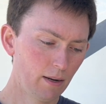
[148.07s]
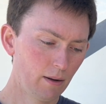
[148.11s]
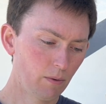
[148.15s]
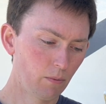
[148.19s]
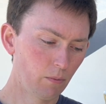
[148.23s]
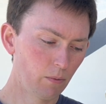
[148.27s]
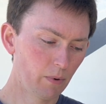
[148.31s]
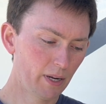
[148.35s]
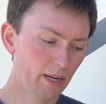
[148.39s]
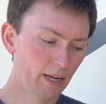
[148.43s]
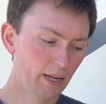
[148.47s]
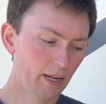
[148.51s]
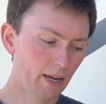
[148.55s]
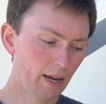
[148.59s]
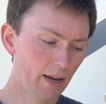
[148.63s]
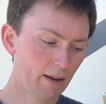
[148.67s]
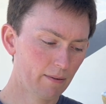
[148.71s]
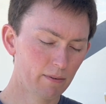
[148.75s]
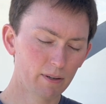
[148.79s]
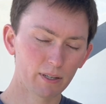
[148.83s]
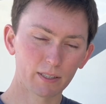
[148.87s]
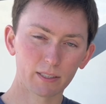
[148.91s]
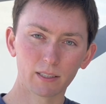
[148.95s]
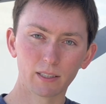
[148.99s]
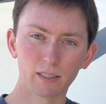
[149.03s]
We have
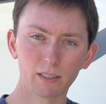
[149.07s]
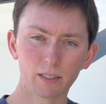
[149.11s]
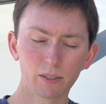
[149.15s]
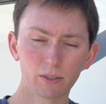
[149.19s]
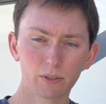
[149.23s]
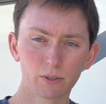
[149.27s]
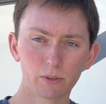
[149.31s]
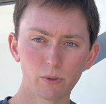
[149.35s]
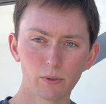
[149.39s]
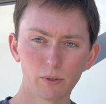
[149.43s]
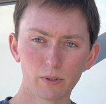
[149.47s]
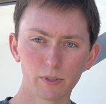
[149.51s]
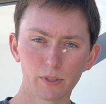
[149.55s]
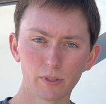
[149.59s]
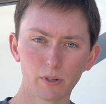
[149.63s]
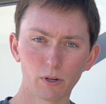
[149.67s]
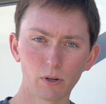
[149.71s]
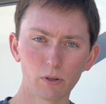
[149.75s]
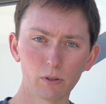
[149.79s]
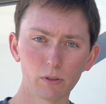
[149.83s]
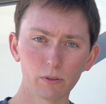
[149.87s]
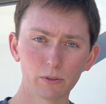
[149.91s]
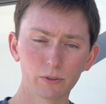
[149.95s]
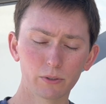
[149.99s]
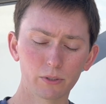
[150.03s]
a Clear Source
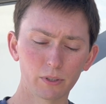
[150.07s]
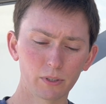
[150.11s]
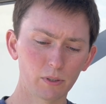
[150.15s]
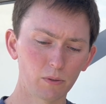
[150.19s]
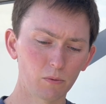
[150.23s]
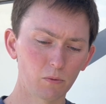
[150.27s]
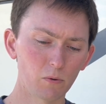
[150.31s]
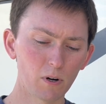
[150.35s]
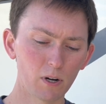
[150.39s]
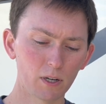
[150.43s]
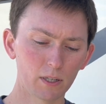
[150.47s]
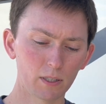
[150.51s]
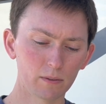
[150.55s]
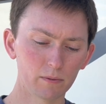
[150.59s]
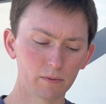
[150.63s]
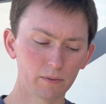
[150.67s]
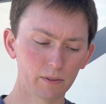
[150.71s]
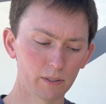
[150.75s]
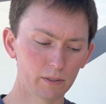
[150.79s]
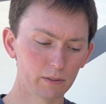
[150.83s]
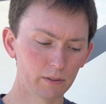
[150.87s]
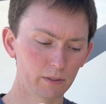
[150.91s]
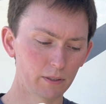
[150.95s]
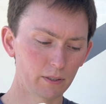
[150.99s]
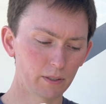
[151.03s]
Ultra water
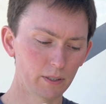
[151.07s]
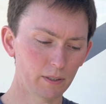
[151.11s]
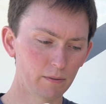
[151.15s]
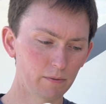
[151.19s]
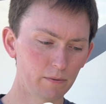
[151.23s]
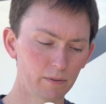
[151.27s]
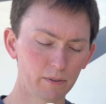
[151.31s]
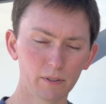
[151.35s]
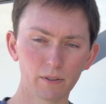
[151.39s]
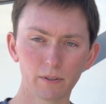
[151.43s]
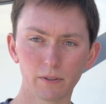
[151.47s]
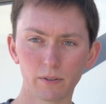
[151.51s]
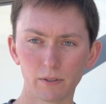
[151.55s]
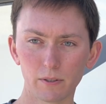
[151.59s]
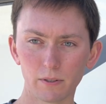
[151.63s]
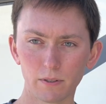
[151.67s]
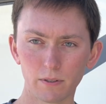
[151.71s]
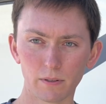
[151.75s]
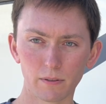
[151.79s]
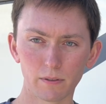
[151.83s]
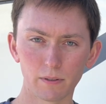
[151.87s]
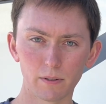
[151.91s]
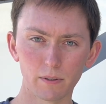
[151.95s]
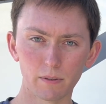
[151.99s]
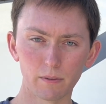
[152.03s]
filter. It filters
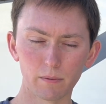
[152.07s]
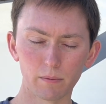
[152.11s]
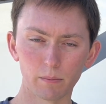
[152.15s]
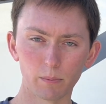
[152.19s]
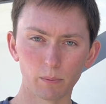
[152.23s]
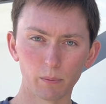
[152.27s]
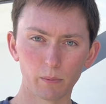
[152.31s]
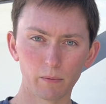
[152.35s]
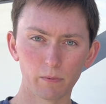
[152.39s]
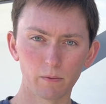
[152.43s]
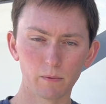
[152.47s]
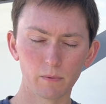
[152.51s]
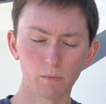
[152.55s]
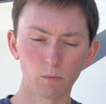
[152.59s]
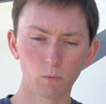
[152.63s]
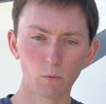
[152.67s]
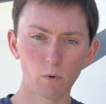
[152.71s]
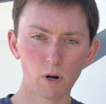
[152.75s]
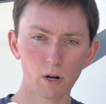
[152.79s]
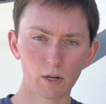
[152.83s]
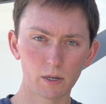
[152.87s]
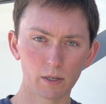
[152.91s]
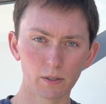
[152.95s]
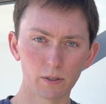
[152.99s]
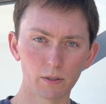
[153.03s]
the
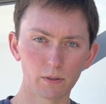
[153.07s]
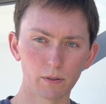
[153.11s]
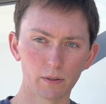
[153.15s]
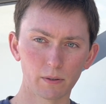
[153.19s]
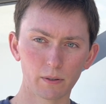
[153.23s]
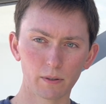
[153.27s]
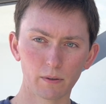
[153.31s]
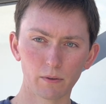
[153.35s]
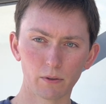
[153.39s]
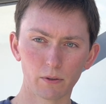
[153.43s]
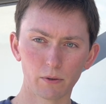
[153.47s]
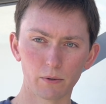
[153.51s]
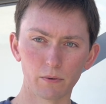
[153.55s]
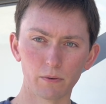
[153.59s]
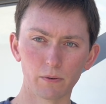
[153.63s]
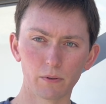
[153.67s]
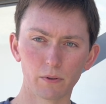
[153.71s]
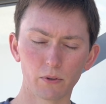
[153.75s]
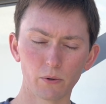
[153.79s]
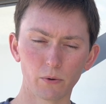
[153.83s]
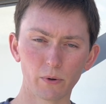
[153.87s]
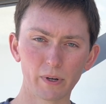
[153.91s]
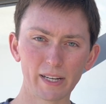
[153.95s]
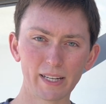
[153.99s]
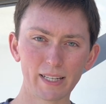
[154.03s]
water through
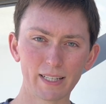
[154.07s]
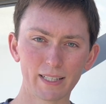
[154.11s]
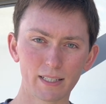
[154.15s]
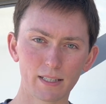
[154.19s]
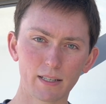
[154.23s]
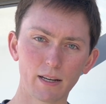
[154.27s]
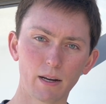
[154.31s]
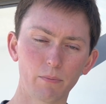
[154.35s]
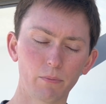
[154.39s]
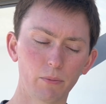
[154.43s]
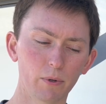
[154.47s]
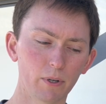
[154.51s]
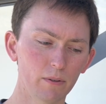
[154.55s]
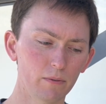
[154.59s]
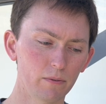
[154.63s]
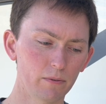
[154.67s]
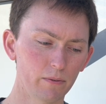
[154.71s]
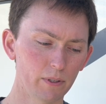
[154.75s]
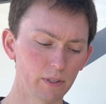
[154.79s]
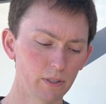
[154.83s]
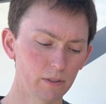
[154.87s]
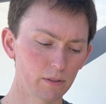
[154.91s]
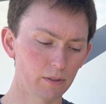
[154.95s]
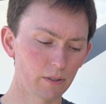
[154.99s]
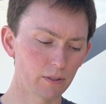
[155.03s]
3 separate
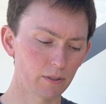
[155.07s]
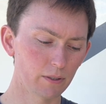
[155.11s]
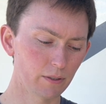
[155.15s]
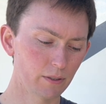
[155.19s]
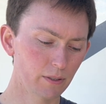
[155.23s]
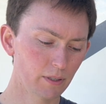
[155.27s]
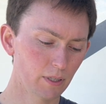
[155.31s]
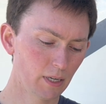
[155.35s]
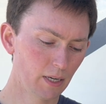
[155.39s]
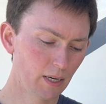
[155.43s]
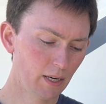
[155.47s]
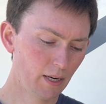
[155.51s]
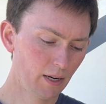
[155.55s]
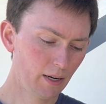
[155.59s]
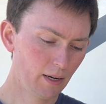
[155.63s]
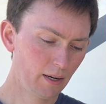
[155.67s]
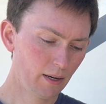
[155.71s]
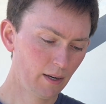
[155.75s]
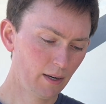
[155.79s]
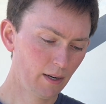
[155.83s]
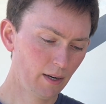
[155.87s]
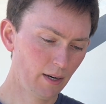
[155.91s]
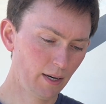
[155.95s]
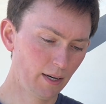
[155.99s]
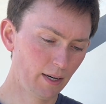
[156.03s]
filters,
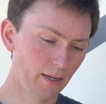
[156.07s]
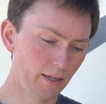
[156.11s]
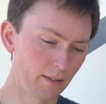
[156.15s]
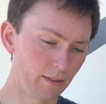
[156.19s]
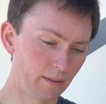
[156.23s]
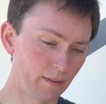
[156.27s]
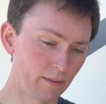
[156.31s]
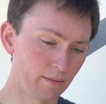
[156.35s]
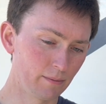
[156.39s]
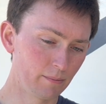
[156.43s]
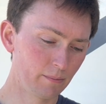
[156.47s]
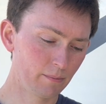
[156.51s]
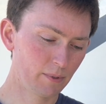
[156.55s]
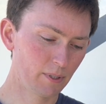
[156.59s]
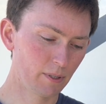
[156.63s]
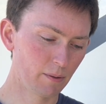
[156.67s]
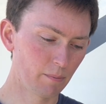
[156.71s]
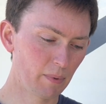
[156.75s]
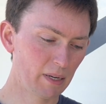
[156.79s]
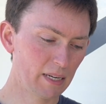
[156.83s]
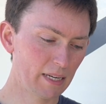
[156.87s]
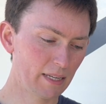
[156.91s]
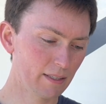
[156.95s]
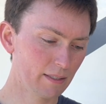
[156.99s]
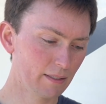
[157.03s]
and to
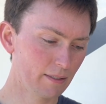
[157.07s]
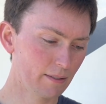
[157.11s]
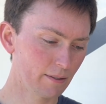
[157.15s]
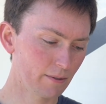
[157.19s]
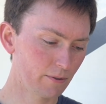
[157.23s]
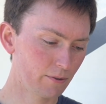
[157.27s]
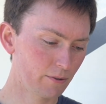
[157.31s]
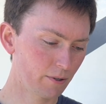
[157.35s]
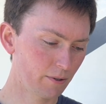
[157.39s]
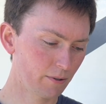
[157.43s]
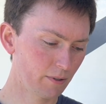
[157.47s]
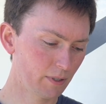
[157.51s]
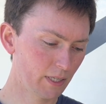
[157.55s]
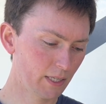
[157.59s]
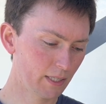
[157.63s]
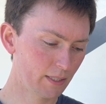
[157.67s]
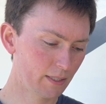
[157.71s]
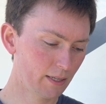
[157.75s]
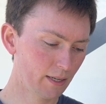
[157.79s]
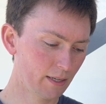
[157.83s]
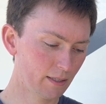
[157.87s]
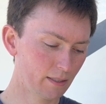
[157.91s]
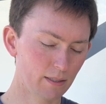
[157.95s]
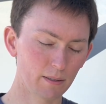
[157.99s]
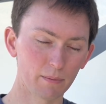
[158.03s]
me this is truly a
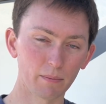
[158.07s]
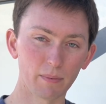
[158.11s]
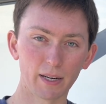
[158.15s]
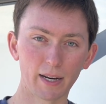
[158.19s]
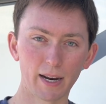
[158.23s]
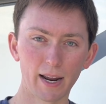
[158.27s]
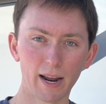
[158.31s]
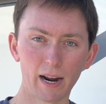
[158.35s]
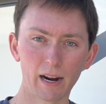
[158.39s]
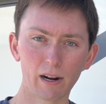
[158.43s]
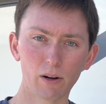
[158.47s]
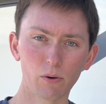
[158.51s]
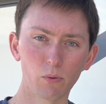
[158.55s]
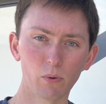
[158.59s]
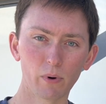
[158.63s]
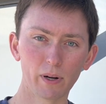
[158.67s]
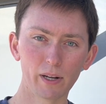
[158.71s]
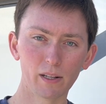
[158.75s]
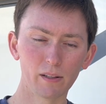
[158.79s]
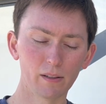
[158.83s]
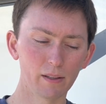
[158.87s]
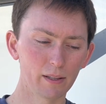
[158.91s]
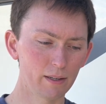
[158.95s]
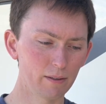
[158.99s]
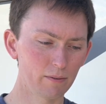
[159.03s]
testament of how
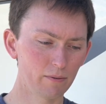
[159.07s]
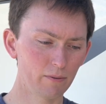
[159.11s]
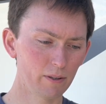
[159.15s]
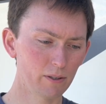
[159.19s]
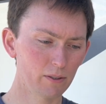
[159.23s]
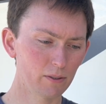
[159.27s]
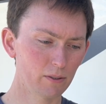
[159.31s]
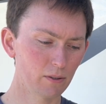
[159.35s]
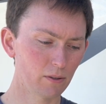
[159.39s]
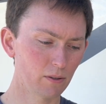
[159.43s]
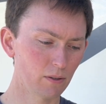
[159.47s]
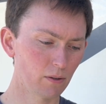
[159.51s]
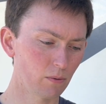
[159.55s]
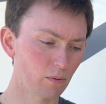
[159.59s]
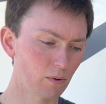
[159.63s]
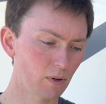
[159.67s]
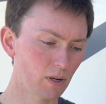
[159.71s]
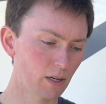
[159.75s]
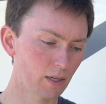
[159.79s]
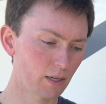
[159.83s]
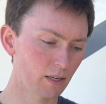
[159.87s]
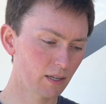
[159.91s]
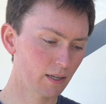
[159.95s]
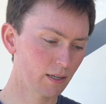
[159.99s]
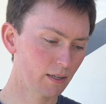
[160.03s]
well they filter the
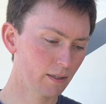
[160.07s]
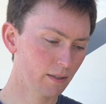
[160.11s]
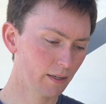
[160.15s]
water.